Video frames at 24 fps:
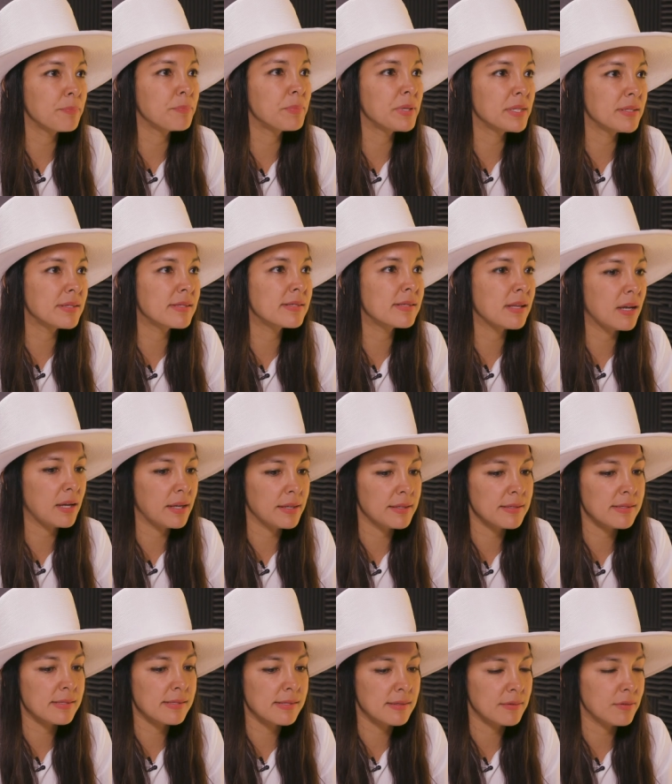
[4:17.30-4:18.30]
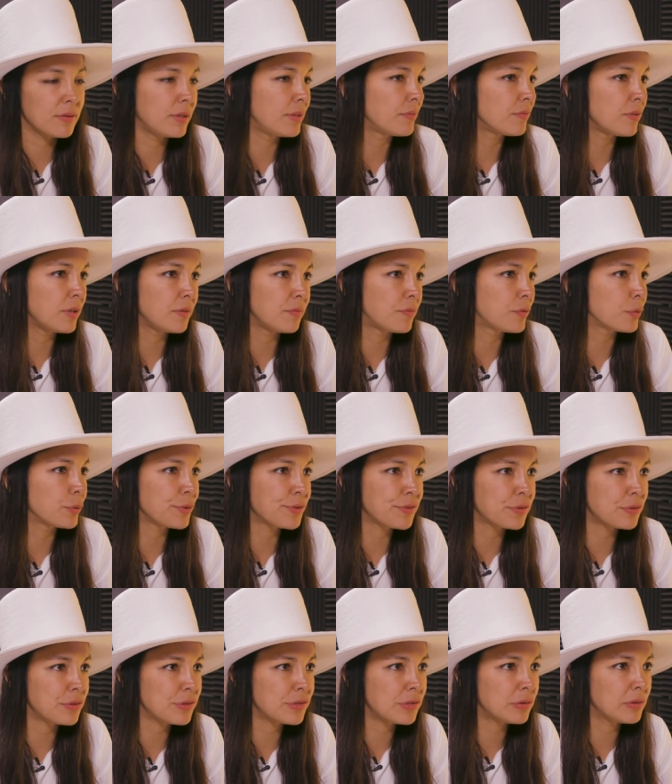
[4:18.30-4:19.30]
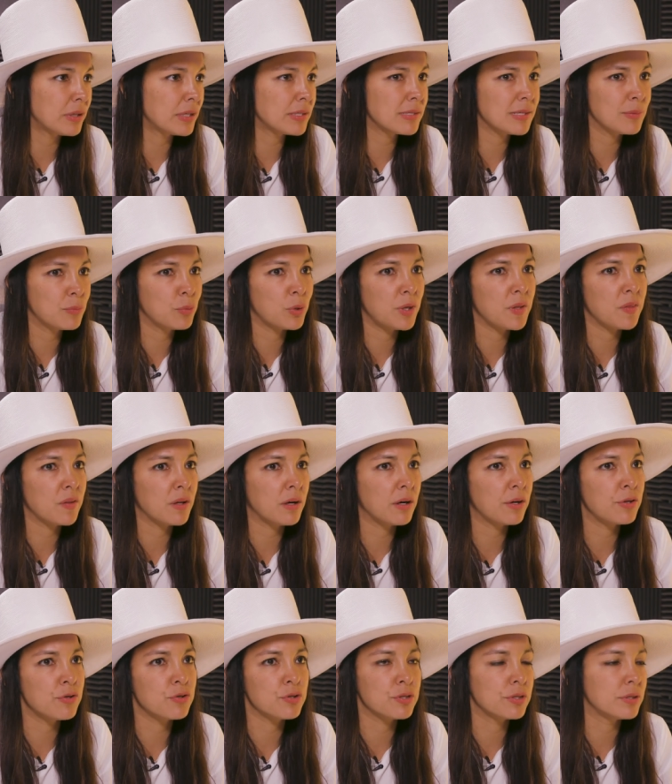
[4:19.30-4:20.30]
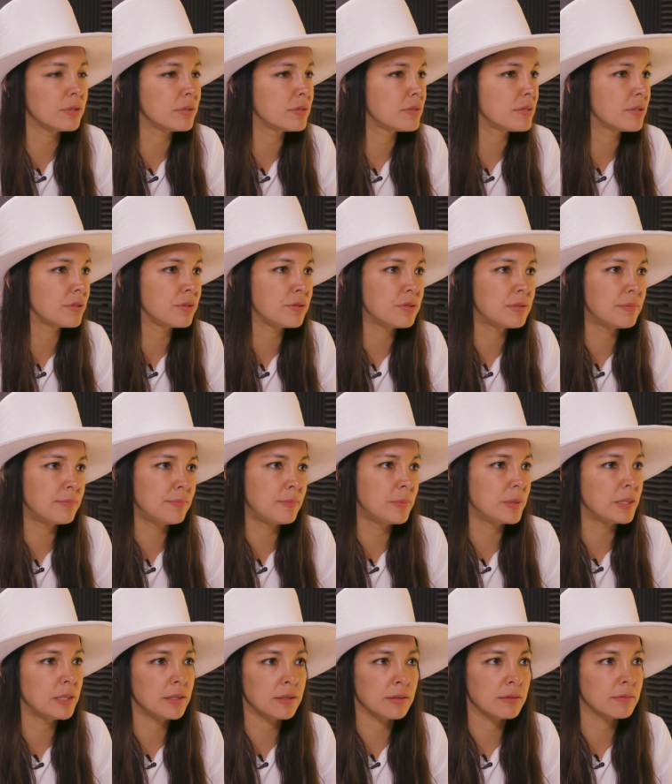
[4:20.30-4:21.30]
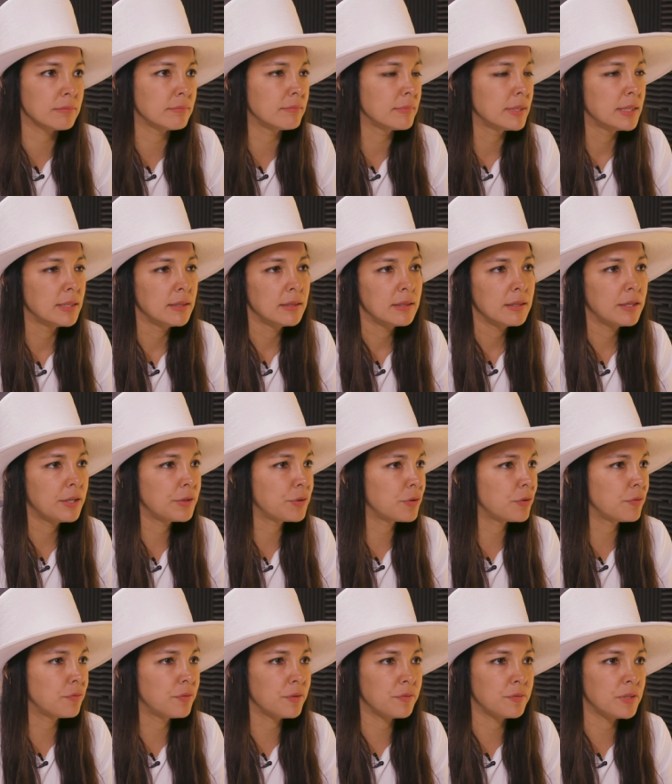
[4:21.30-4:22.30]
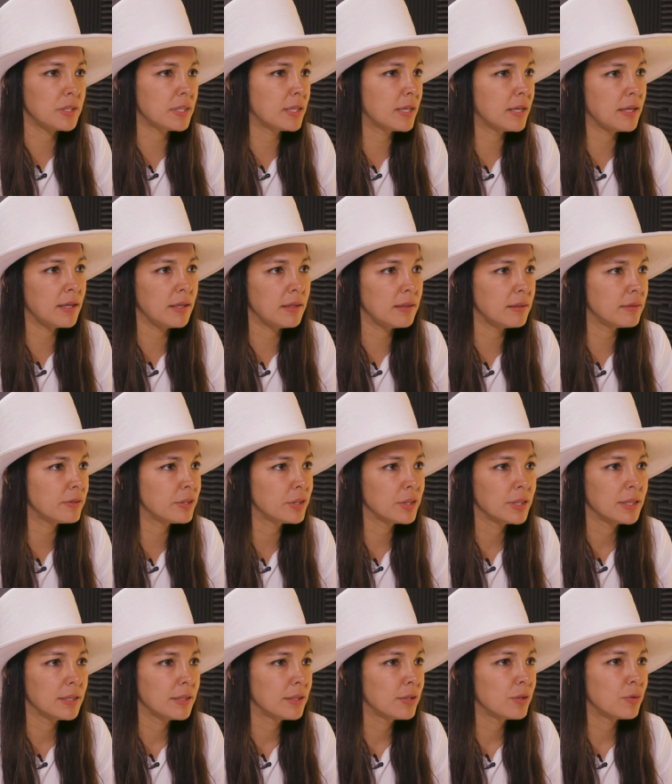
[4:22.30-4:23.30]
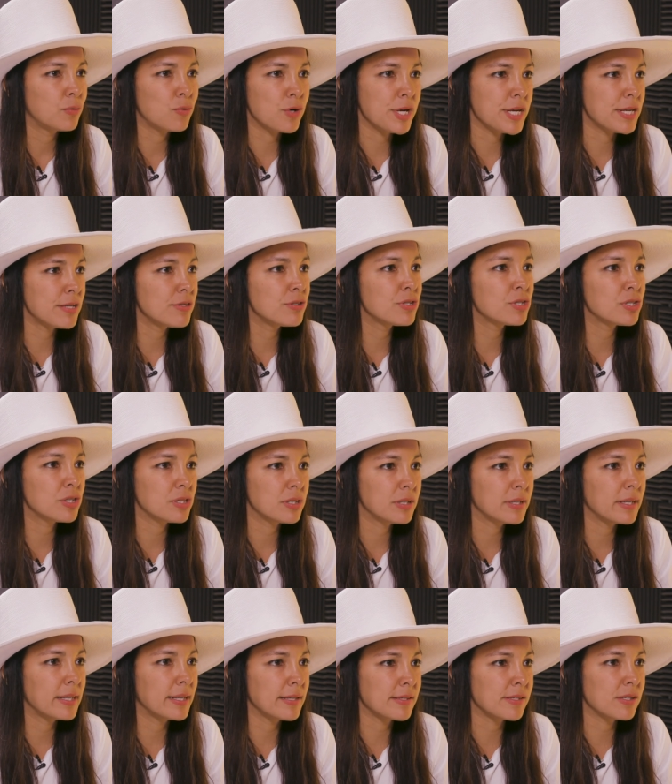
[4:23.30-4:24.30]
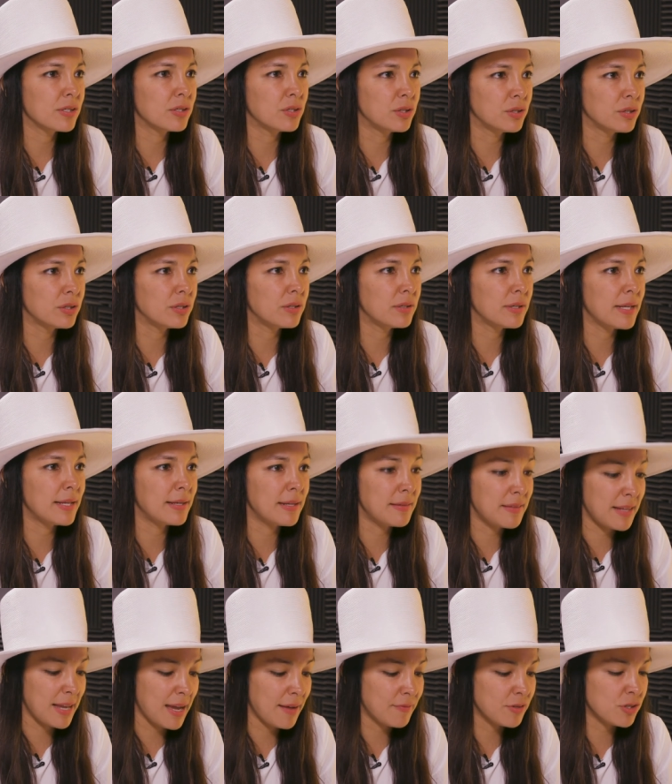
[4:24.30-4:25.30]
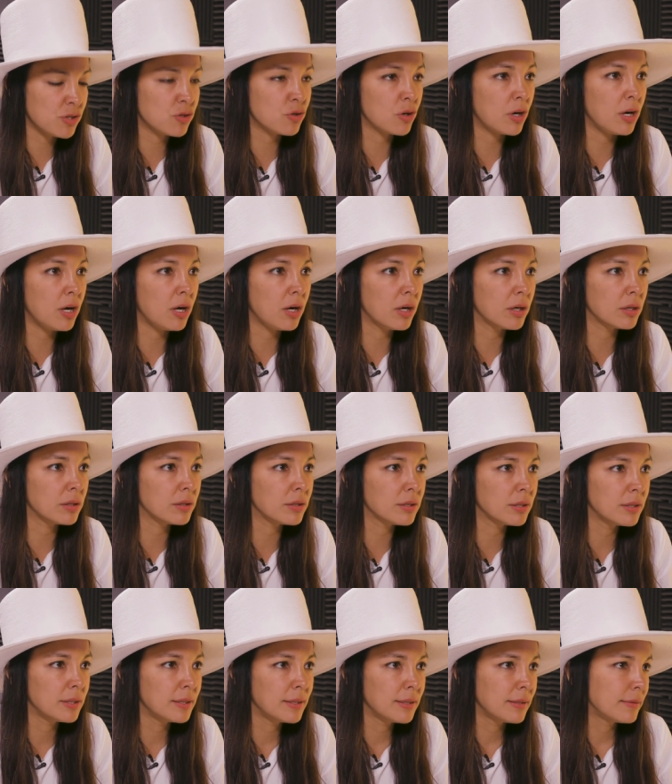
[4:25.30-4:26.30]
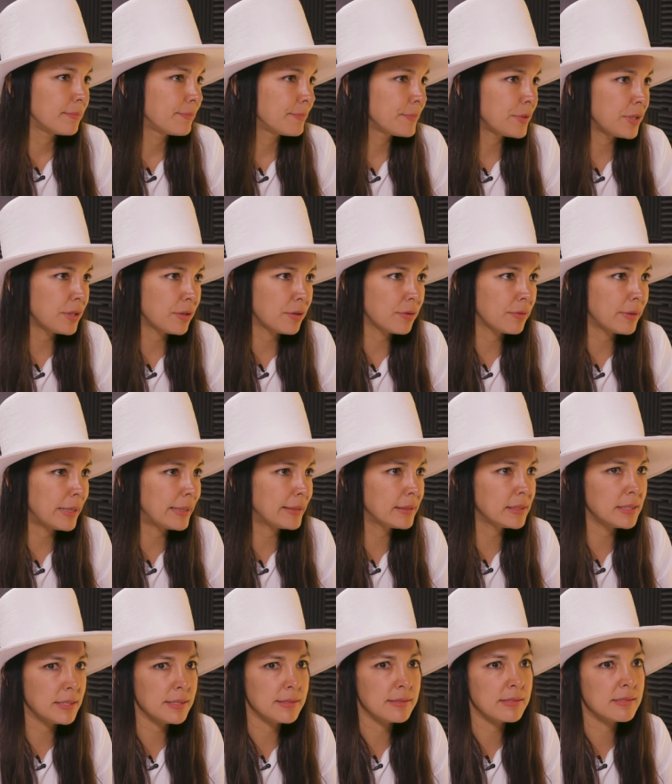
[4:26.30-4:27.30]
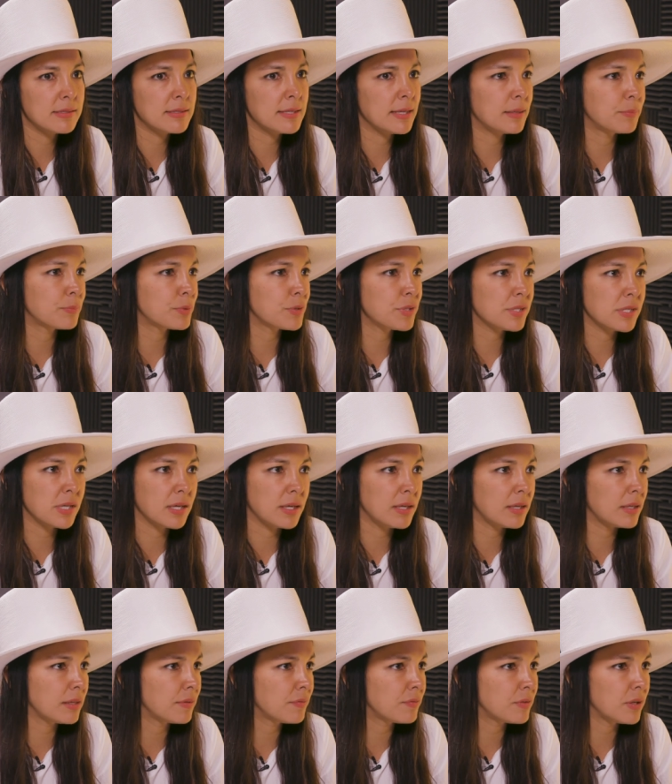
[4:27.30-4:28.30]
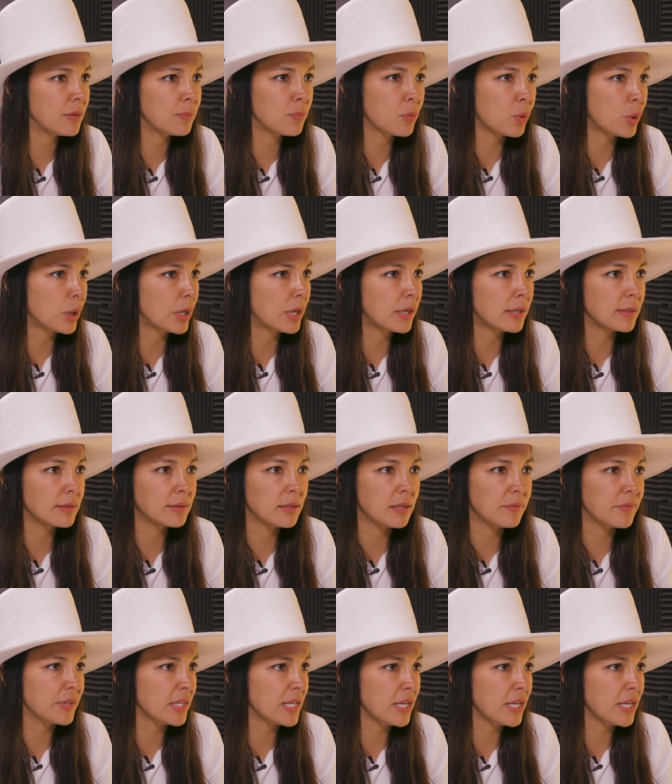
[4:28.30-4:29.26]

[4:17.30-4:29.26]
Mid-size influencers, so like someone in the 100 to, you know, 150K range has a good, and then they have a strong, you know, at least 10%, if not more, of